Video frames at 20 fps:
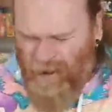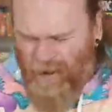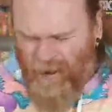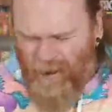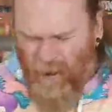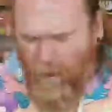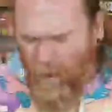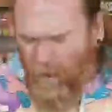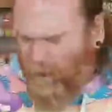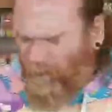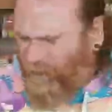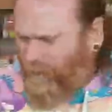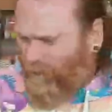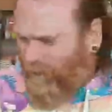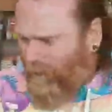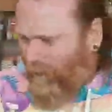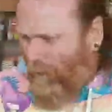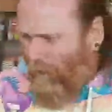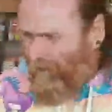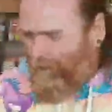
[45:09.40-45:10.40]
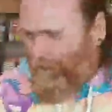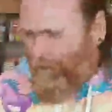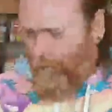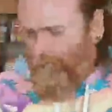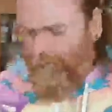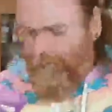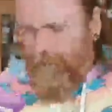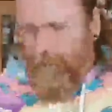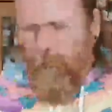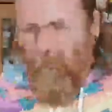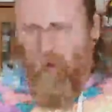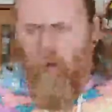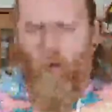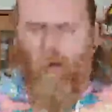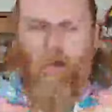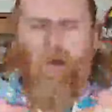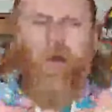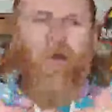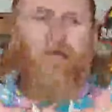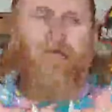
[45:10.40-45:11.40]
look.
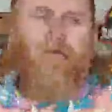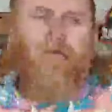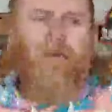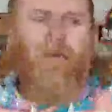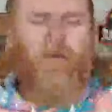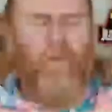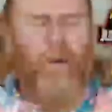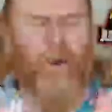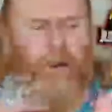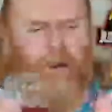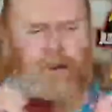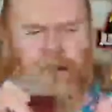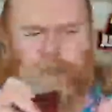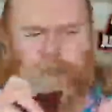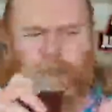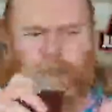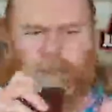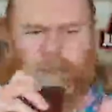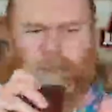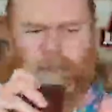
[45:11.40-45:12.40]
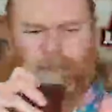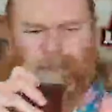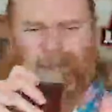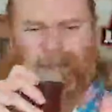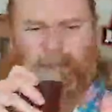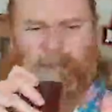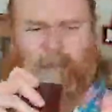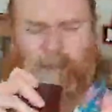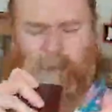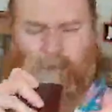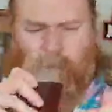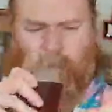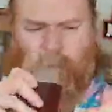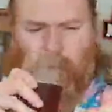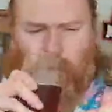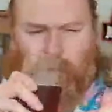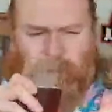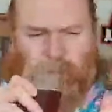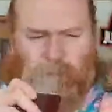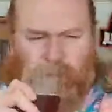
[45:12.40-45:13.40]
I'm fighting the urge to
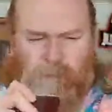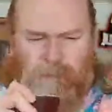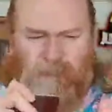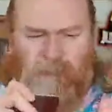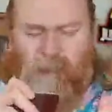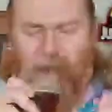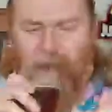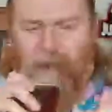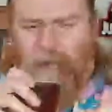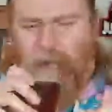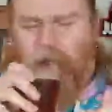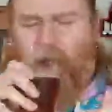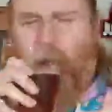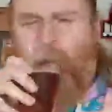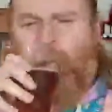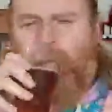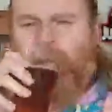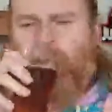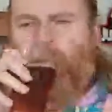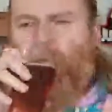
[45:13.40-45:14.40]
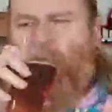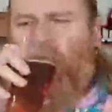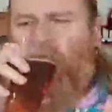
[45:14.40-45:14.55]
gag now.